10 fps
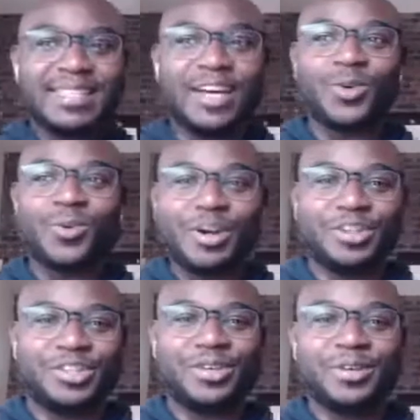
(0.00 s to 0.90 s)
words
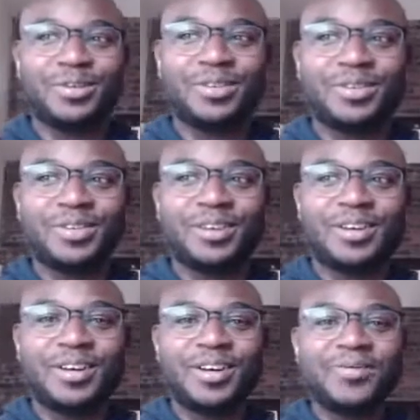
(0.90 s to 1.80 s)
do,
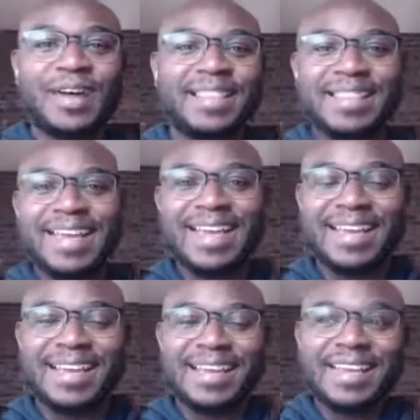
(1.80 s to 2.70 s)
right?
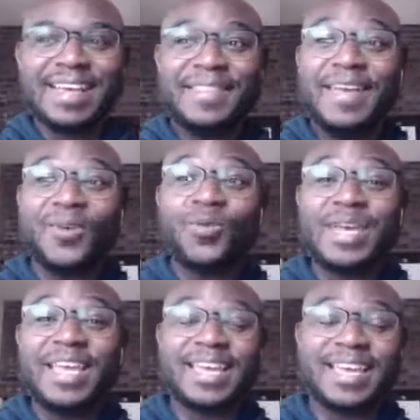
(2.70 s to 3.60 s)
They
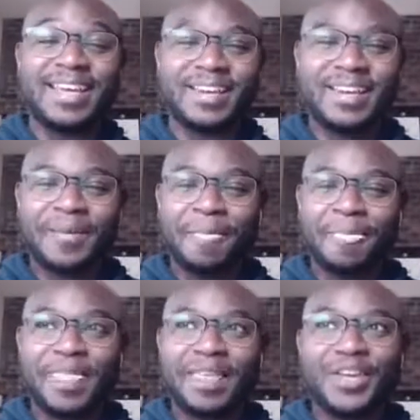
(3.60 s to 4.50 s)
weaken
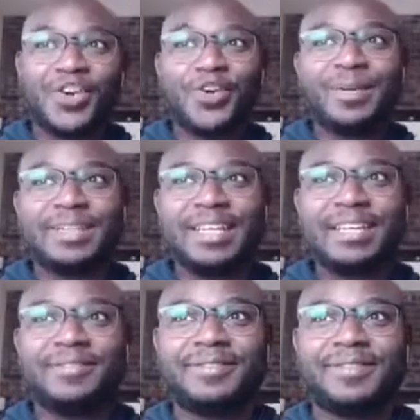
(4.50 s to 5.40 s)
your
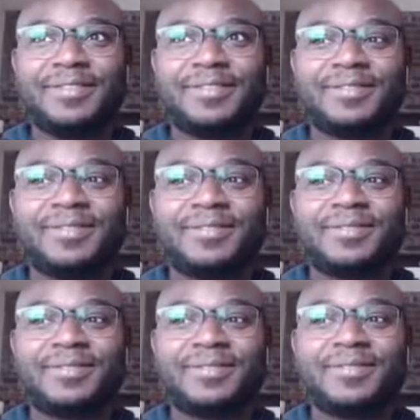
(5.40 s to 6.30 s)
belief.
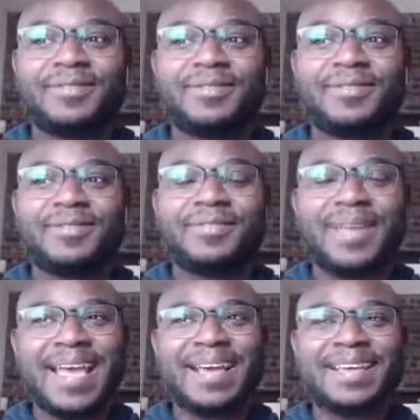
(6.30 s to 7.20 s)

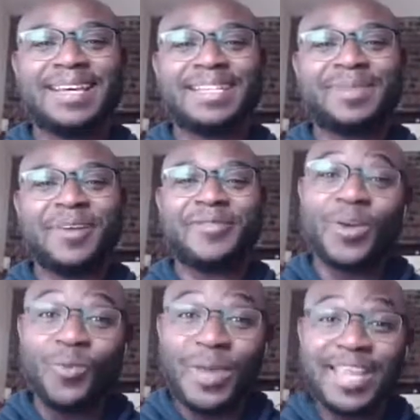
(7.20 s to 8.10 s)
Man, that's powerful. They
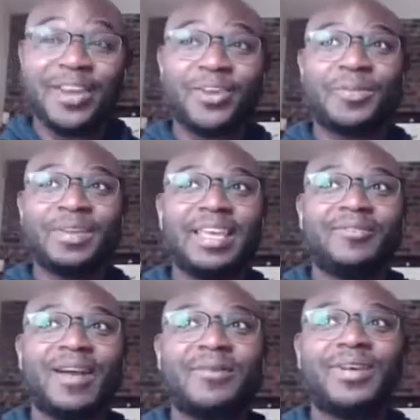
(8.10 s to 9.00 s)
weaken your belief,
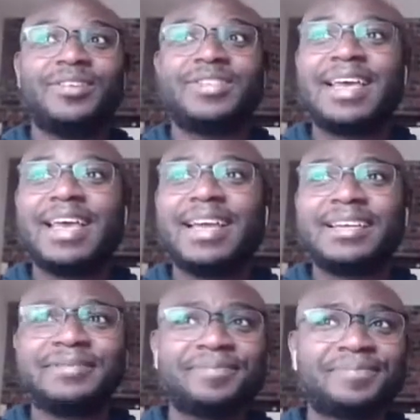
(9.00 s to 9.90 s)
right? When you say,
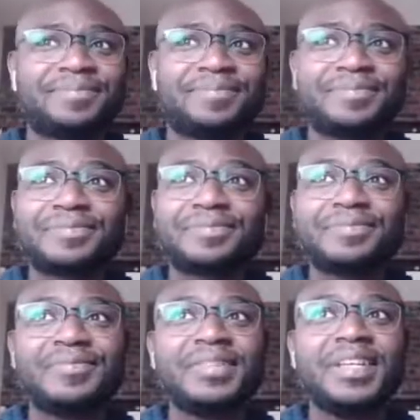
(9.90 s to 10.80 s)

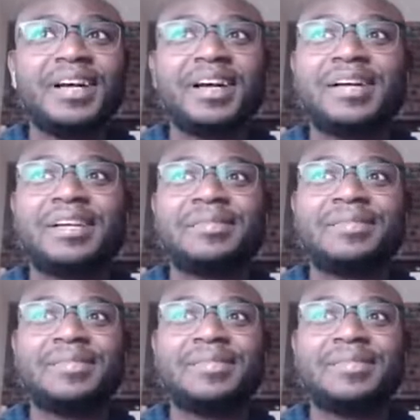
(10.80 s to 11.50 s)
I